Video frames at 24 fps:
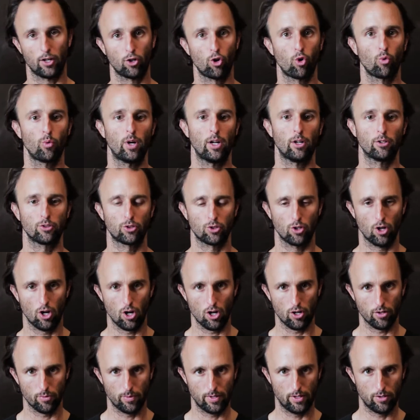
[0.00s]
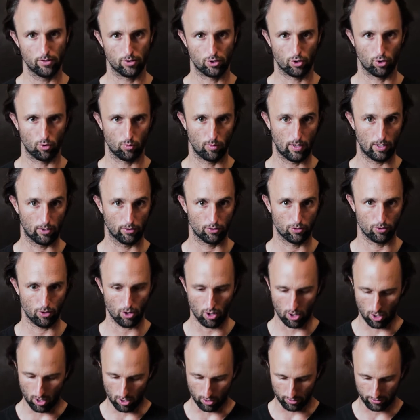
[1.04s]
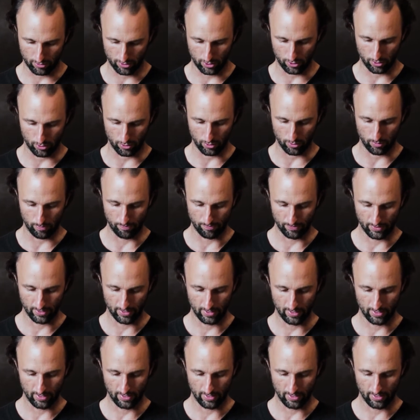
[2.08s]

Corel Draw, and we use Corel Draw to